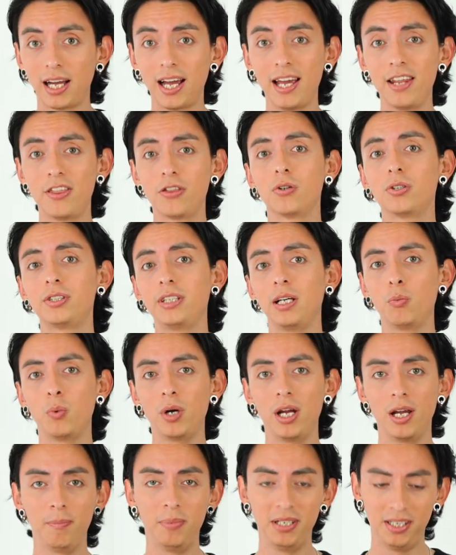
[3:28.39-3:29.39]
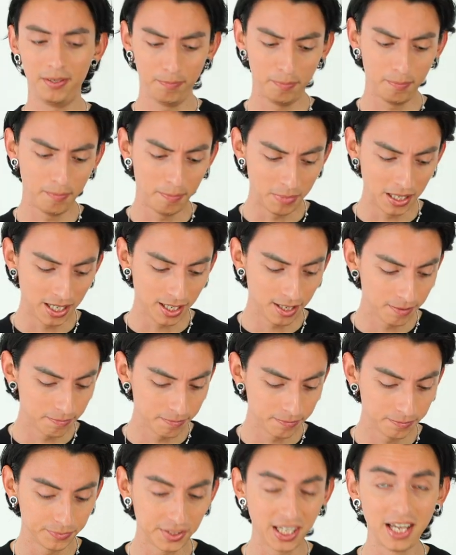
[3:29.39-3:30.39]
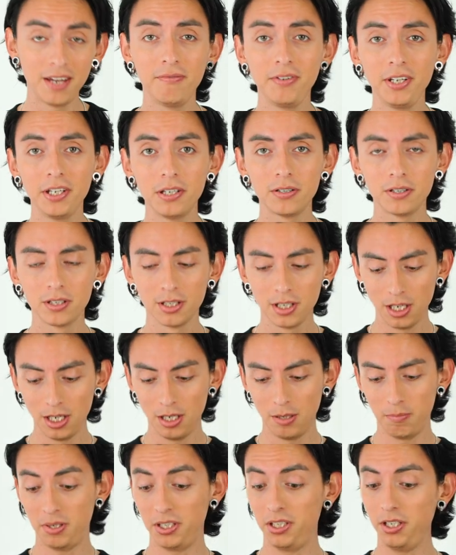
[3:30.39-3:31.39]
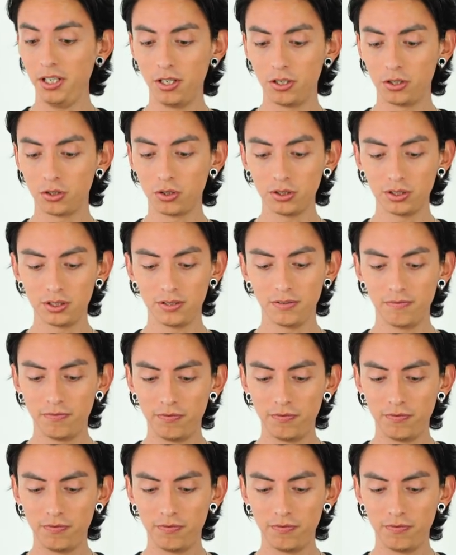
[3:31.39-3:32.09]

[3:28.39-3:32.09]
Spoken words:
I thought they were a bit heavier, but they are not.